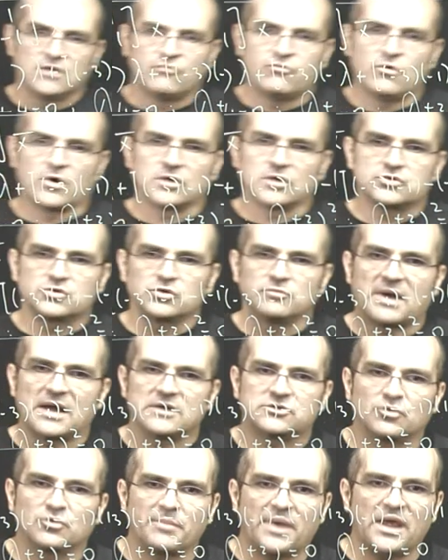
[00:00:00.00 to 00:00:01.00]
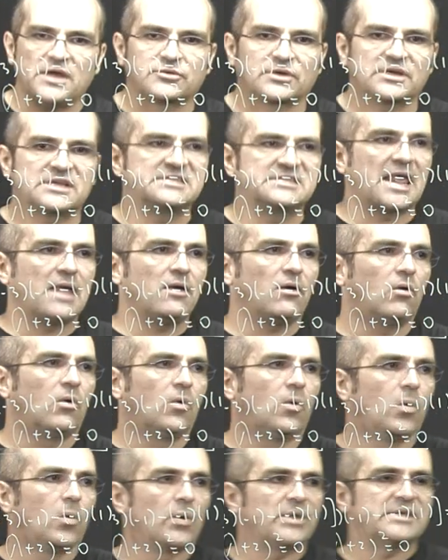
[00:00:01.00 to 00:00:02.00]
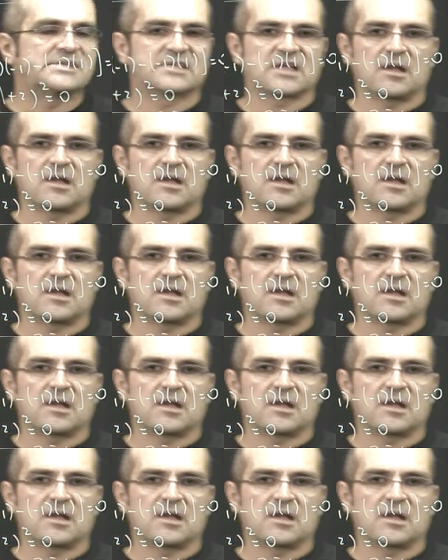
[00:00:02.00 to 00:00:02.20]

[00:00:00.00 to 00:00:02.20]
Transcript: for a 2x2 matrix, they always